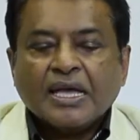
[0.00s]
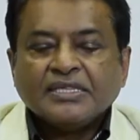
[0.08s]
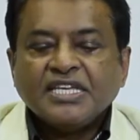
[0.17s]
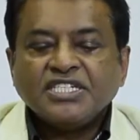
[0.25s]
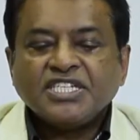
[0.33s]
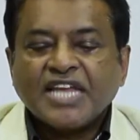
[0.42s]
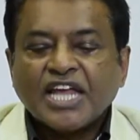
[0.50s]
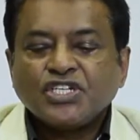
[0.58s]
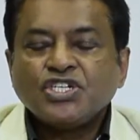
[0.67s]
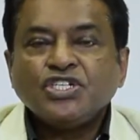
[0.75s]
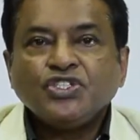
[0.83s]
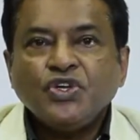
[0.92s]
The
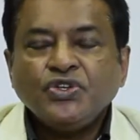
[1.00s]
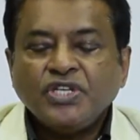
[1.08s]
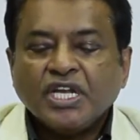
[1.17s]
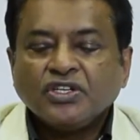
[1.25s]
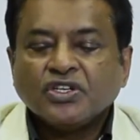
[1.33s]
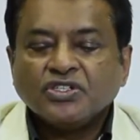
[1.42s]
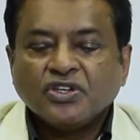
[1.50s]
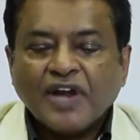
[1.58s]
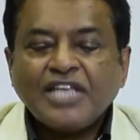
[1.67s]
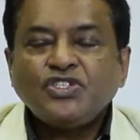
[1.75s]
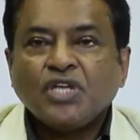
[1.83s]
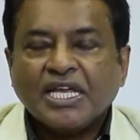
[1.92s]
International Union
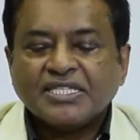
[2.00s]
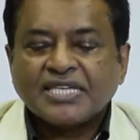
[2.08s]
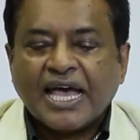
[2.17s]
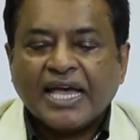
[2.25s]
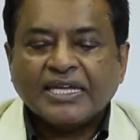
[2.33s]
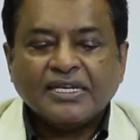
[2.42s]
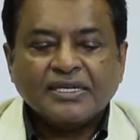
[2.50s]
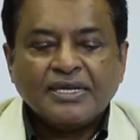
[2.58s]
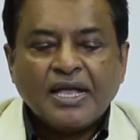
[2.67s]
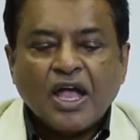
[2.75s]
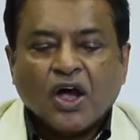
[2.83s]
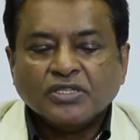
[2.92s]
congratulates Haider
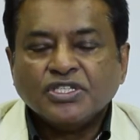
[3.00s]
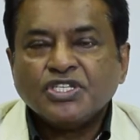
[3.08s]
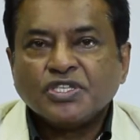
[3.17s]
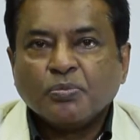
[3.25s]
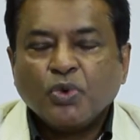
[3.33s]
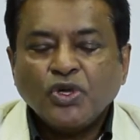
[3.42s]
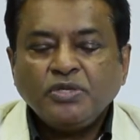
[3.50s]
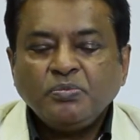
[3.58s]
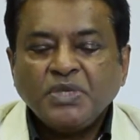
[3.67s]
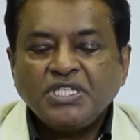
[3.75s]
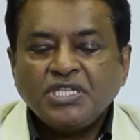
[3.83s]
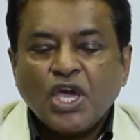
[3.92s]
on this
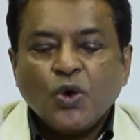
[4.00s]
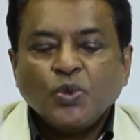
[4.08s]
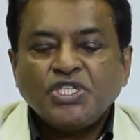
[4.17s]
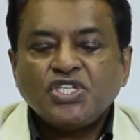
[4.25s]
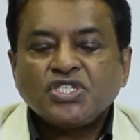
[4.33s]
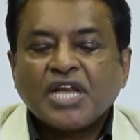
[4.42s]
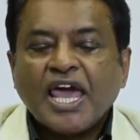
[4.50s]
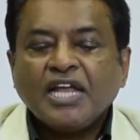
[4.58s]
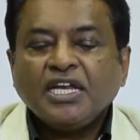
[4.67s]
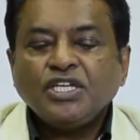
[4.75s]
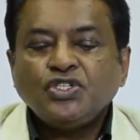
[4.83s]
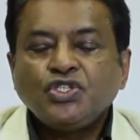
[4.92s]
appointment, which is
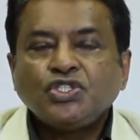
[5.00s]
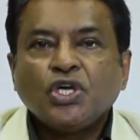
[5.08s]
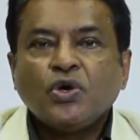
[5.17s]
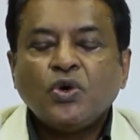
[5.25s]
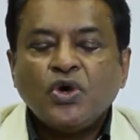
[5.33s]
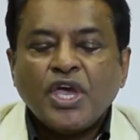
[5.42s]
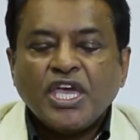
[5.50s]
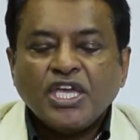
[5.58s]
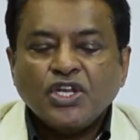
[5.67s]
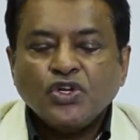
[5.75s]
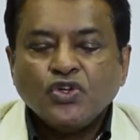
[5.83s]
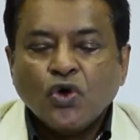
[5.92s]
likely to show
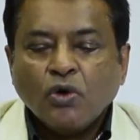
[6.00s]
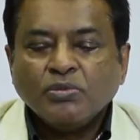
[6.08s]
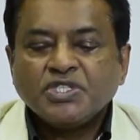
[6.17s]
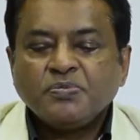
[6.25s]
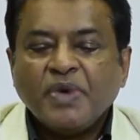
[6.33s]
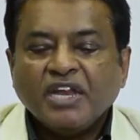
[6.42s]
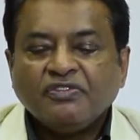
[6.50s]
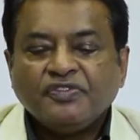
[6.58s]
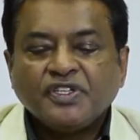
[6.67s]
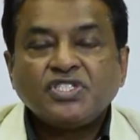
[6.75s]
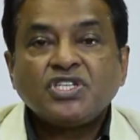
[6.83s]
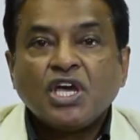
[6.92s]
enormous
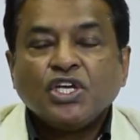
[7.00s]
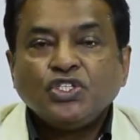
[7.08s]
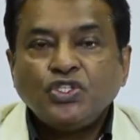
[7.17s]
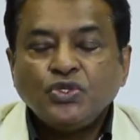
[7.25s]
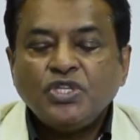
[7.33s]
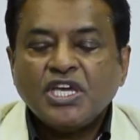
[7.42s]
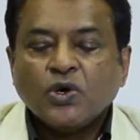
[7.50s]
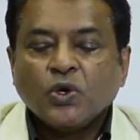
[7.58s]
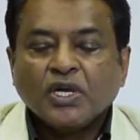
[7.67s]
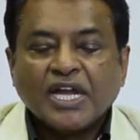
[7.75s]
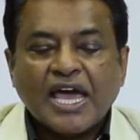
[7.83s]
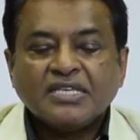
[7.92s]
benefits to the
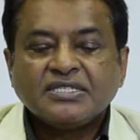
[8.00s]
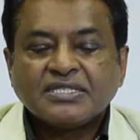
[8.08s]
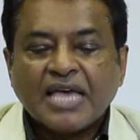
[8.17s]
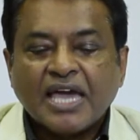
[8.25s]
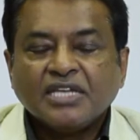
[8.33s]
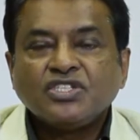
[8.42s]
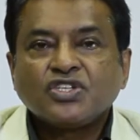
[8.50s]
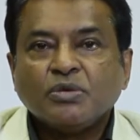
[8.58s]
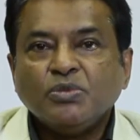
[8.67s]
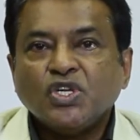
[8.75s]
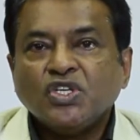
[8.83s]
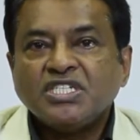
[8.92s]
organized science
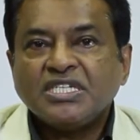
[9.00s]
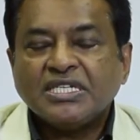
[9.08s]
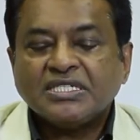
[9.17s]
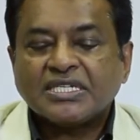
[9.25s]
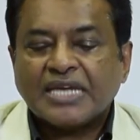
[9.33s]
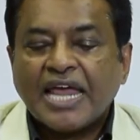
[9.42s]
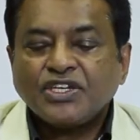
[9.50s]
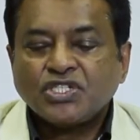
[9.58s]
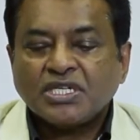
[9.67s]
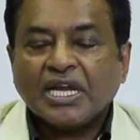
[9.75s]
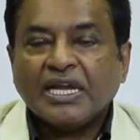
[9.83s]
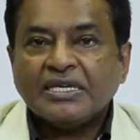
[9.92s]
community
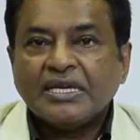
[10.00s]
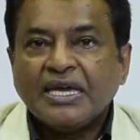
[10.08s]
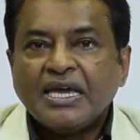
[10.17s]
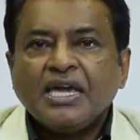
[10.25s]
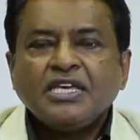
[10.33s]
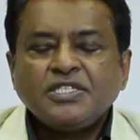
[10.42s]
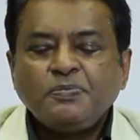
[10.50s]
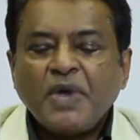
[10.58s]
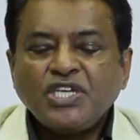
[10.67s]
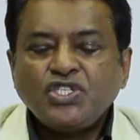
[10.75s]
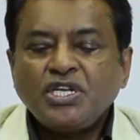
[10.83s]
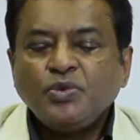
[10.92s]
internationally,
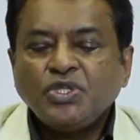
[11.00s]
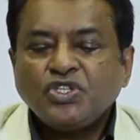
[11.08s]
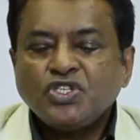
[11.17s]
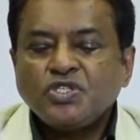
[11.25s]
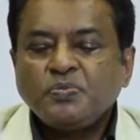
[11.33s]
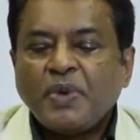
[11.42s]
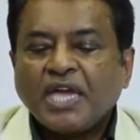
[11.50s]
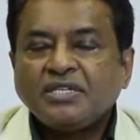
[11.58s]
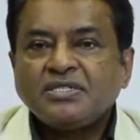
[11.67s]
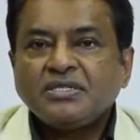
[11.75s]
especially with respect